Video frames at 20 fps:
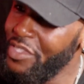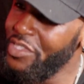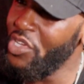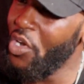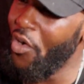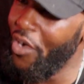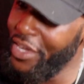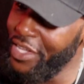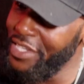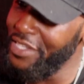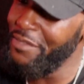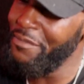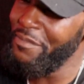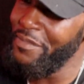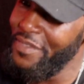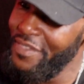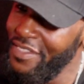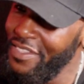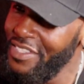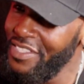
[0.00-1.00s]
talking,
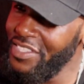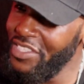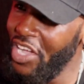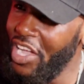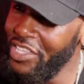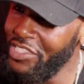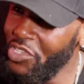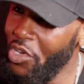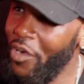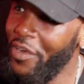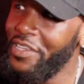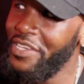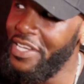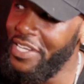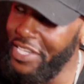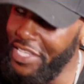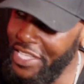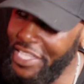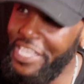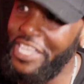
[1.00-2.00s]
and
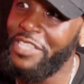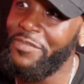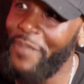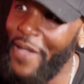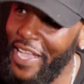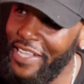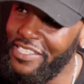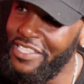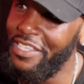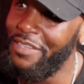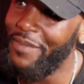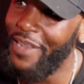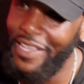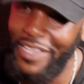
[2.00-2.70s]
then it gets back to you